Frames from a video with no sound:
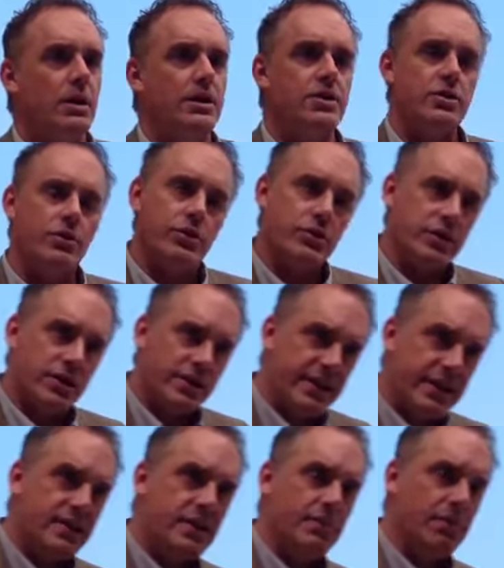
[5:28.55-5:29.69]
And so there's a
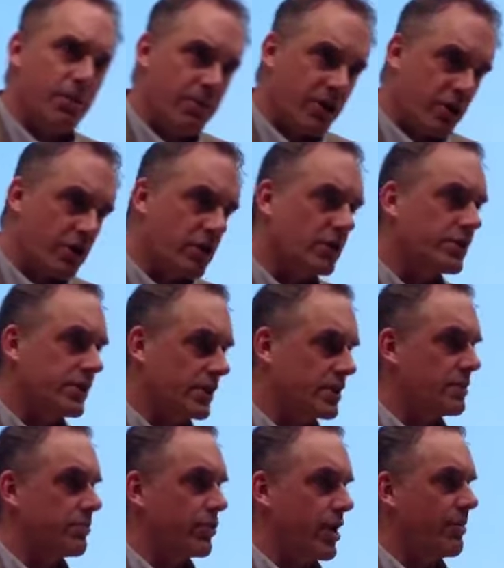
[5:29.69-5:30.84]
system, a maternal
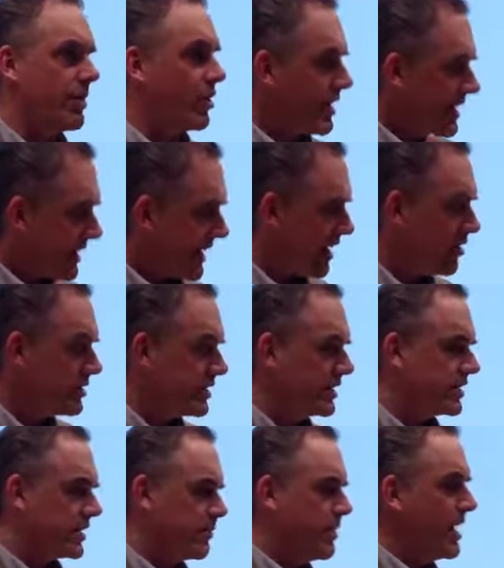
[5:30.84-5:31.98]
system primarily, a care
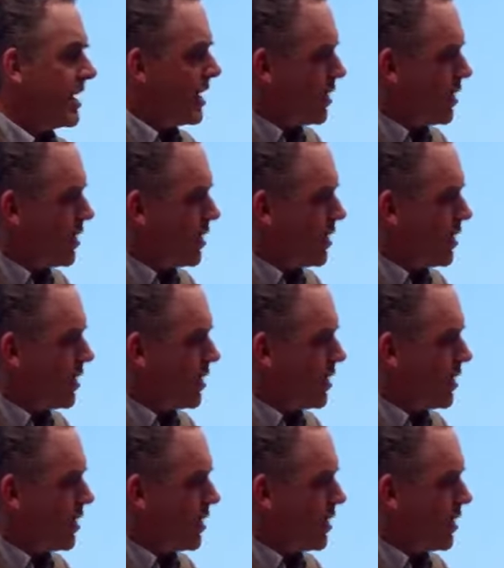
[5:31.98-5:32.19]
system.